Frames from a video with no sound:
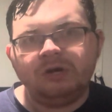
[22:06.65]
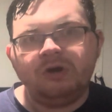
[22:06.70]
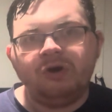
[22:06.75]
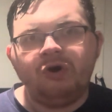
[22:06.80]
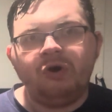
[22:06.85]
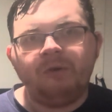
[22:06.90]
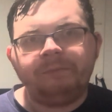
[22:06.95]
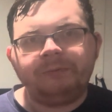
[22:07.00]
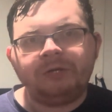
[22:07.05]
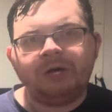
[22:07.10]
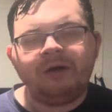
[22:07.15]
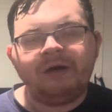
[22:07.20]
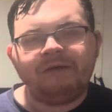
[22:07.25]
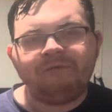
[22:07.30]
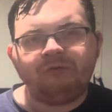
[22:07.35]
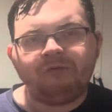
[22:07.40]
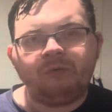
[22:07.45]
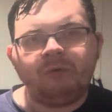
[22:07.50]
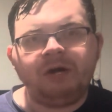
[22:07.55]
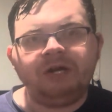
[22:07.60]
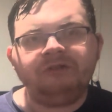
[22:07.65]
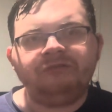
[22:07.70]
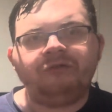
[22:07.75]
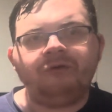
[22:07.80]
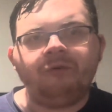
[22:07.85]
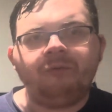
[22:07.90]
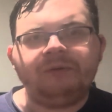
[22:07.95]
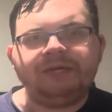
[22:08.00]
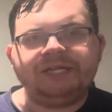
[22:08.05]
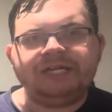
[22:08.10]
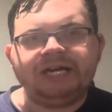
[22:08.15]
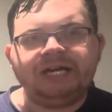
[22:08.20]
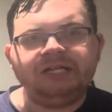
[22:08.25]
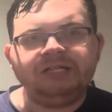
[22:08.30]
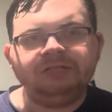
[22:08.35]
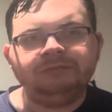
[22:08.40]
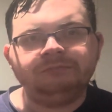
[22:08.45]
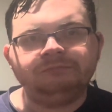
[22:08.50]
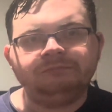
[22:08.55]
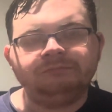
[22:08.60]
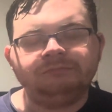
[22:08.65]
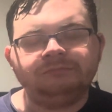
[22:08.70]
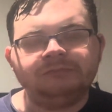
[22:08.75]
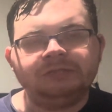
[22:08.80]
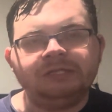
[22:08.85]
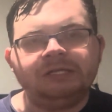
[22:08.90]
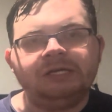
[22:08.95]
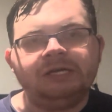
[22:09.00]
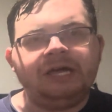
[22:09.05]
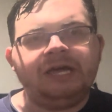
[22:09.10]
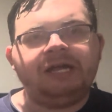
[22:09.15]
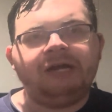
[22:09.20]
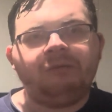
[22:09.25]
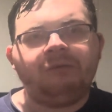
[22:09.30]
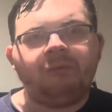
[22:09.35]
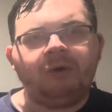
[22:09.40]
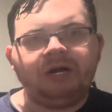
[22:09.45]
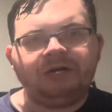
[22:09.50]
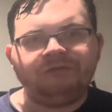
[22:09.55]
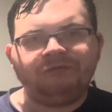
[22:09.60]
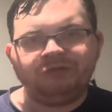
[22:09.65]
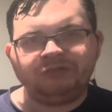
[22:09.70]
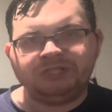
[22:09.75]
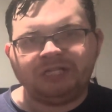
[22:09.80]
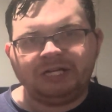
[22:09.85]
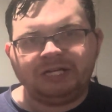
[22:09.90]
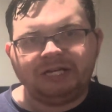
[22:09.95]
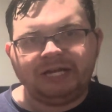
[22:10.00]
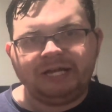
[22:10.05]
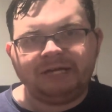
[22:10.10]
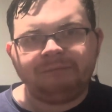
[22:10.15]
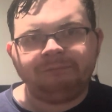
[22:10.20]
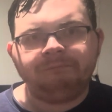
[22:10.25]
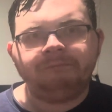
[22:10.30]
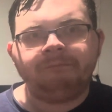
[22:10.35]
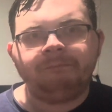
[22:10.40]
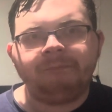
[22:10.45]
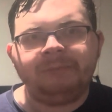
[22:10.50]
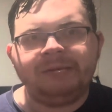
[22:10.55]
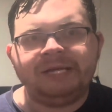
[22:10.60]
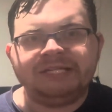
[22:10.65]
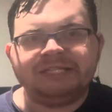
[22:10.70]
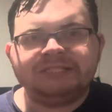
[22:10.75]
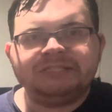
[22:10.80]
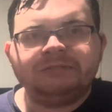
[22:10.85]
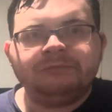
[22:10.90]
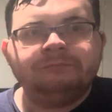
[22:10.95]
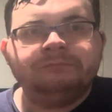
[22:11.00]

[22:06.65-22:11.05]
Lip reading: Hope you all have a wonderful weekend and a wonderful Sunday. Peace.